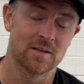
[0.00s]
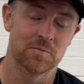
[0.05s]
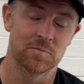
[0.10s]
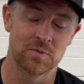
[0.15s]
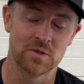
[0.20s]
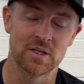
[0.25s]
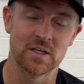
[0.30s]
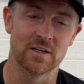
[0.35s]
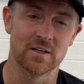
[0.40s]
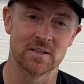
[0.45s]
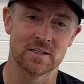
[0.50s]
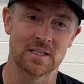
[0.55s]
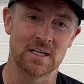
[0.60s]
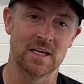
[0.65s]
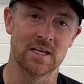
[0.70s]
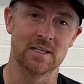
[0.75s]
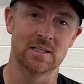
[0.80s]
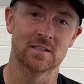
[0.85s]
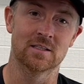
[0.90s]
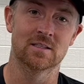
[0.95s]
Polaris
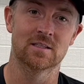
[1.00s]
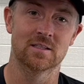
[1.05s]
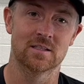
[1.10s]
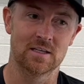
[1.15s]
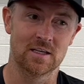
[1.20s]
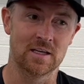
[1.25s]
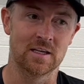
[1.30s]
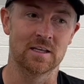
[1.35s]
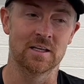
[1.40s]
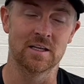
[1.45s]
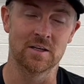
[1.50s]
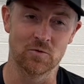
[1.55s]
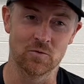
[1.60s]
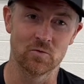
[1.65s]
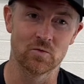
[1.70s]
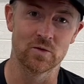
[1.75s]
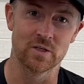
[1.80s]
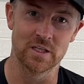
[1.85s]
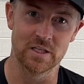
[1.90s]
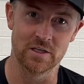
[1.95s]
has, I think,
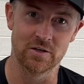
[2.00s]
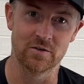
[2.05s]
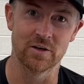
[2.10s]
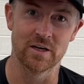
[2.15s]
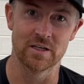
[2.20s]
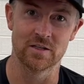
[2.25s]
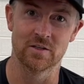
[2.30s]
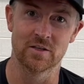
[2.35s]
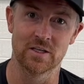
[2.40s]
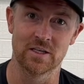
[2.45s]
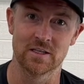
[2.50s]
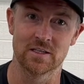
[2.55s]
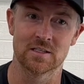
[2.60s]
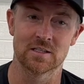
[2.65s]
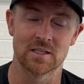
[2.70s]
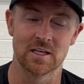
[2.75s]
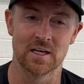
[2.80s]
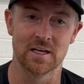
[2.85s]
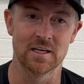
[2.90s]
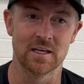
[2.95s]
a really great looking
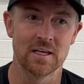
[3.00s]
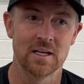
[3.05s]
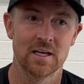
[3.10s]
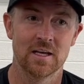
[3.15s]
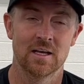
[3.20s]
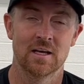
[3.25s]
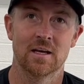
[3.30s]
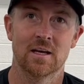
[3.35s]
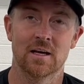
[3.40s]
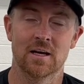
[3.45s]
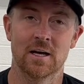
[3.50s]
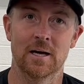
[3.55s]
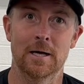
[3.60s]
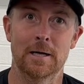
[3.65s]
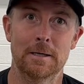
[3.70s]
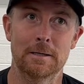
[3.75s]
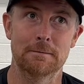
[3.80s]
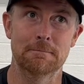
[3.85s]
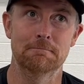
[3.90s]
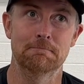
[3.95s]
sled.
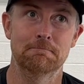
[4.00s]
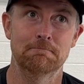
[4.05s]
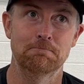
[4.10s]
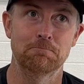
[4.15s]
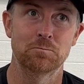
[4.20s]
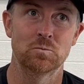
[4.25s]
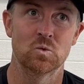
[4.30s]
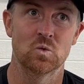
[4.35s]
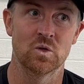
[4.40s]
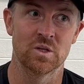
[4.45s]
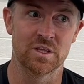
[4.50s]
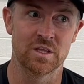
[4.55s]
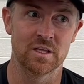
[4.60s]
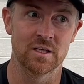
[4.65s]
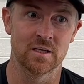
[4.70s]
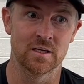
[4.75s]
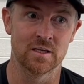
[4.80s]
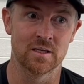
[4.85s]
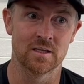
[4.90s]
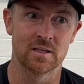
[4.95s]
With
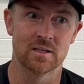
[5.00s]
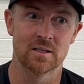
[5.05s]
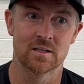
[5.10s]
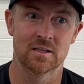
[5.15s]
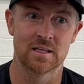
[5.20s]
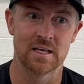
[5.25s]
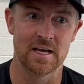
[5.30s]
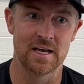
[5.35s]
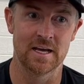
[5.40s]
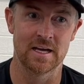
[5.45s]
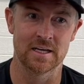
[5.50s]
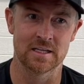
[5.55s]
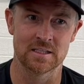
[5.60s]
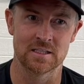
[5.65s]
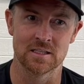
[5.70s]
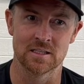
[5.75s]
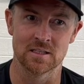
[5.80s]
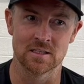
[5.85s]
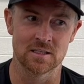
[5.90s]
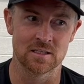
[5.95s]
the
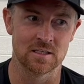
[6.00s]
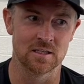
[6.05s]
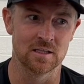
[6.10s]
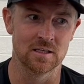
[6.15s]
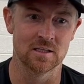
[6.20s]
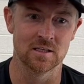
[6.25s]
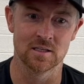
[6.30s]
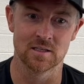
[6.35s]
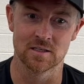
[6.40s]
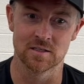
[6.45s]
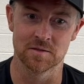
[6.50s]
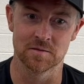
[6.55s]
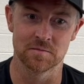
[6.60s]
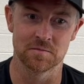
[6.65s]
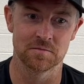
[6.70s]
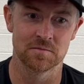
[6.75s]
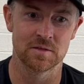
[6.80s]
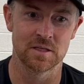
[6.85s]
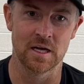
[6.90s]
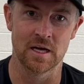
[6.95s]
Axis and the
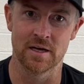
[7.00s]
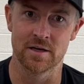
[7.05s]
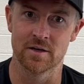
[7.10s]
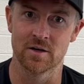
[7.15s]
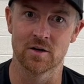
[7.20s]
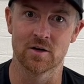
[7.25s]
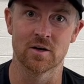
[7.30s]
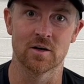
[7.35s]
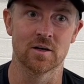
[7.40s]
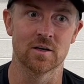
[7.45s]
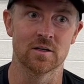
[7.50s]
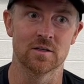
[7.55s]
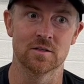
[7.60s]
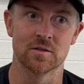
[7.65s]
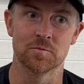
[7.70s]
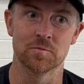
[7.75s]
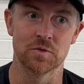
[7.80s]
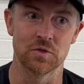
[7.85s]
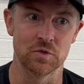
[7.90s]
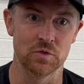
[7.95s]
9R and the
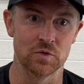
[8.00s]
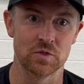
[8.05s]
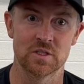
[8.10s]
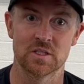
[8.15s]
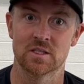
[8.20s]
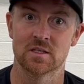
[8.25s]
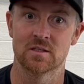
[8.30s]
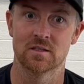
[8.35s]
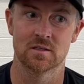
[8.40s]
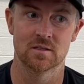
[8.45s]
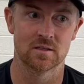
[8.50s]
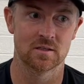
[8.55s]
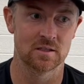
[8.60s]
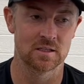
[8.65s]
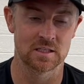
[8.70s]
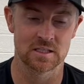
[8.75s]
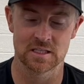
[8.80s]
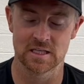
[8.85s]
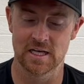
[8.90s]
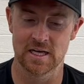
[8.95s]
Boost, the
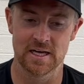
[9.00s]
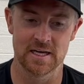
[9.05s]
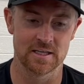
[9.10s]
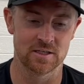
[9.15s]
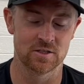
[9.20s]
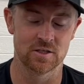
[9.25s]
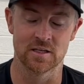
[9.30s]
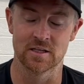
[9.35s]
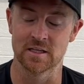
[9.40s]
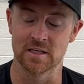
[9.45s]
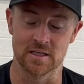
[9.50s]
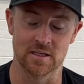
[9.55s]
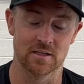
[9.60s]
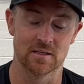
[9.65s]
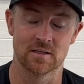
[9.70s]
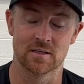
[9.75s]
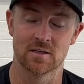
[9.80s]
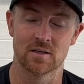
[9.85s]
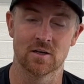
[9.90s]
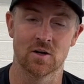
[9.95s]
Slash, I think
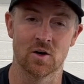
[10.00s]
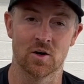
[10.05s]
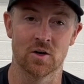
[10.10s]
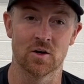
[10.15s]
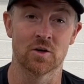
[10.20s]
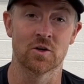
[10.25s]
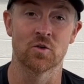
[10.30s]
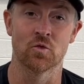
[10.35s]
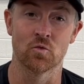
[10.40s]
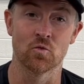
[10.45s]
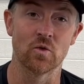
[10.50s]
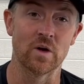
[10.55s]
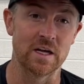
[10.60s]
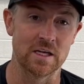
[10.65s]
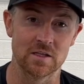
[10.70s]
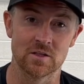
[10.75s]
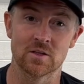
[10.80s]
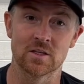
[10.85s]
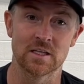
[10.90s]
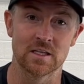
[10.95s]
are
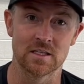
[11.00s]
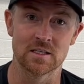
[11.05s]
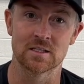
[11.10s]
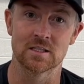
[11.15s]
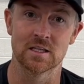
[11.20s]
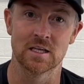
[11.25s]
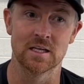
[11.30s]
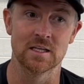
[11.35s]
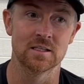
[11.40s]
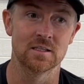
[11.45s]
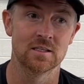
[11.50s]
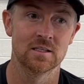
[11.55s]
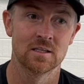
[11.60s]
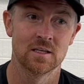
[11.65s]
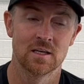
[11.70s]
great looking sleds.